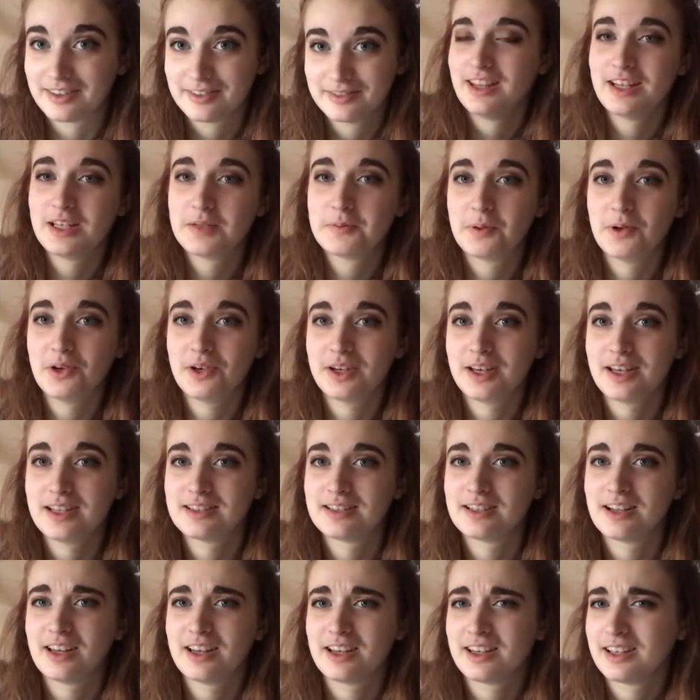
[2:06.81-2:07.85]
This book is
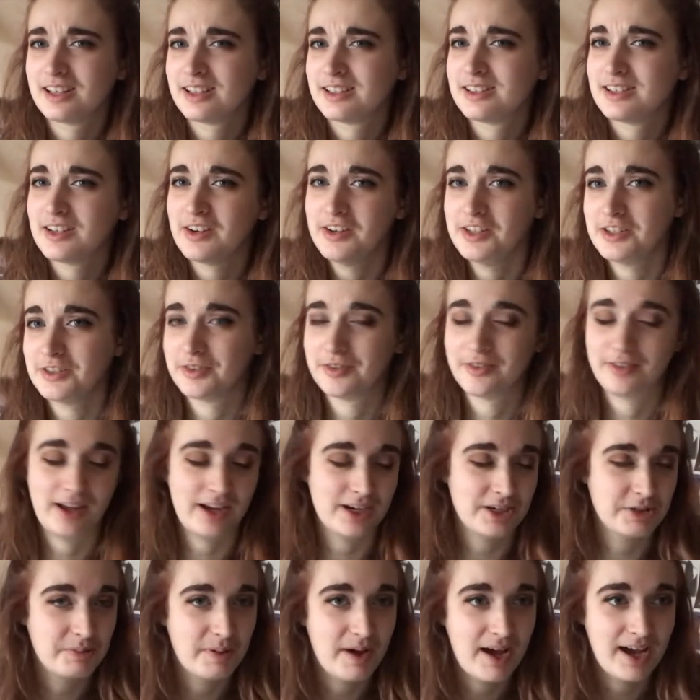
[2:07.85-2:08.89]
like a series of
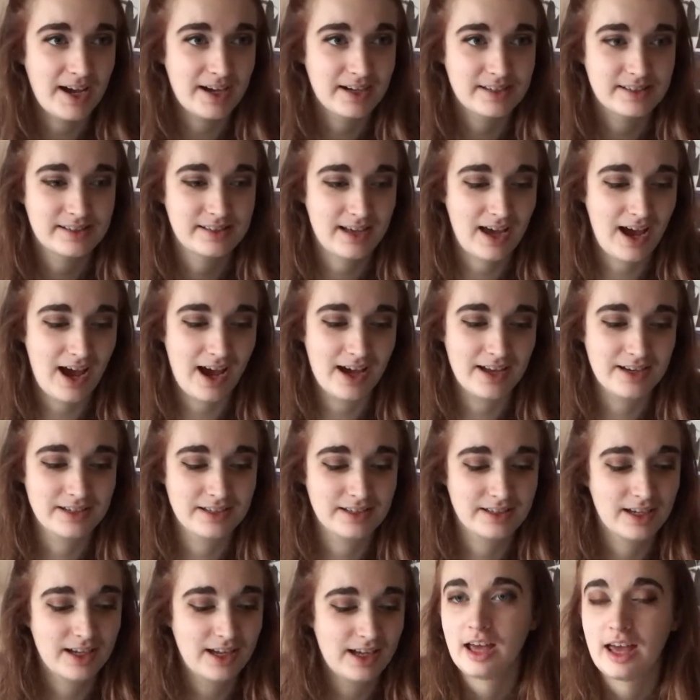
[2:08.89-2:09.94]
flashbacks and
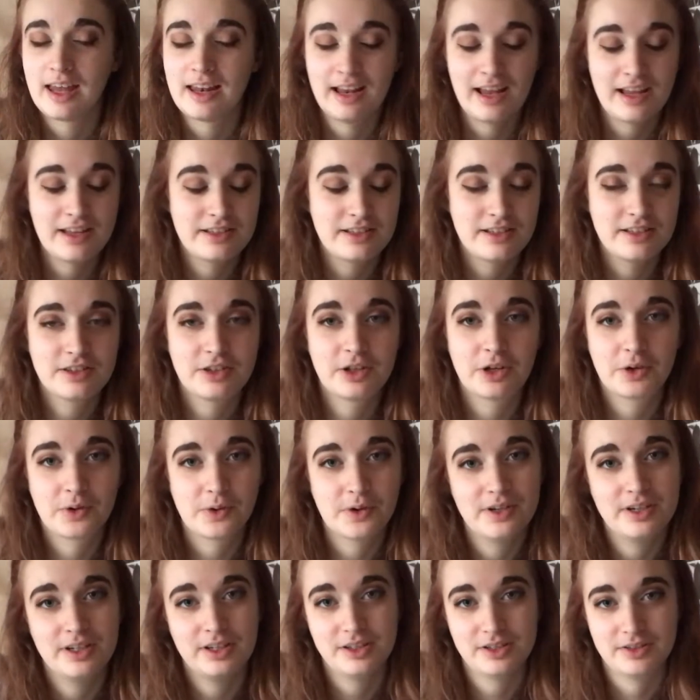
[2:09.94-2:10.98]
letters that
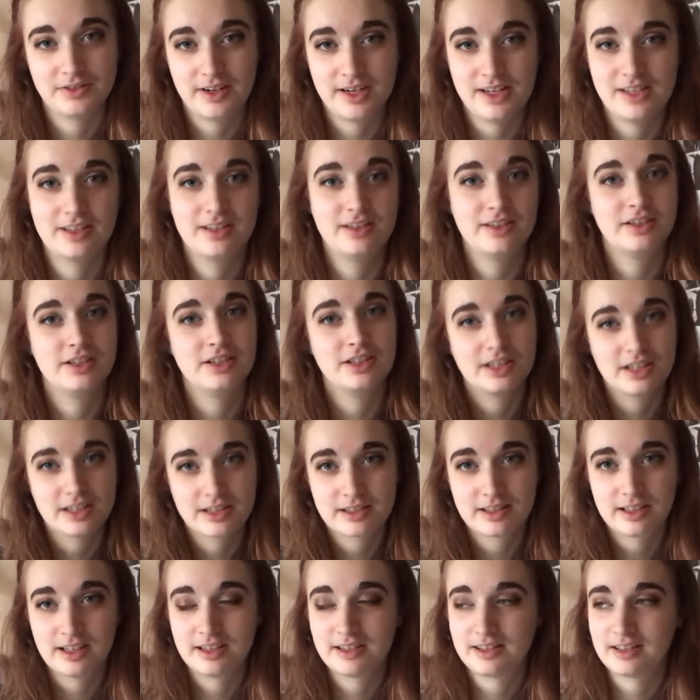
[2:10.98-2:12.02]
Kwon has written to
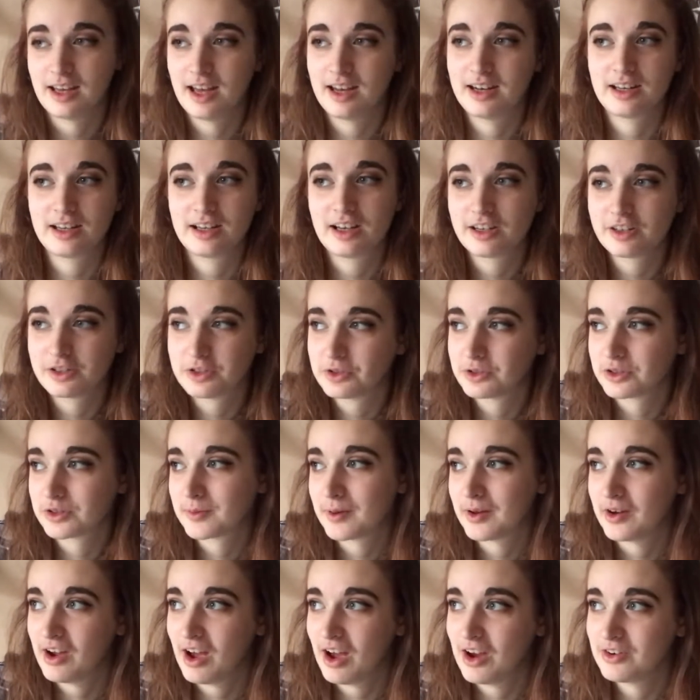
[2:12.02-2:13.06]
Justice, and he kind of talks
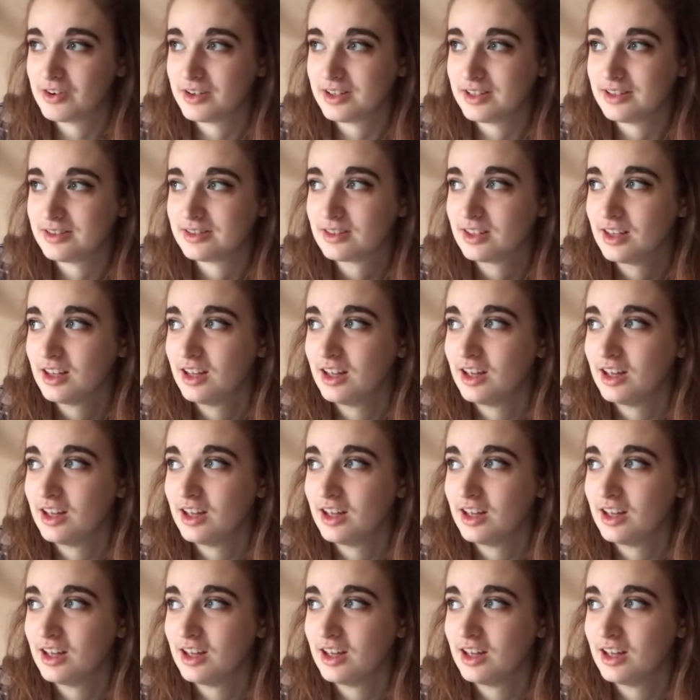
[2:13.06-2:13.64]
about how he's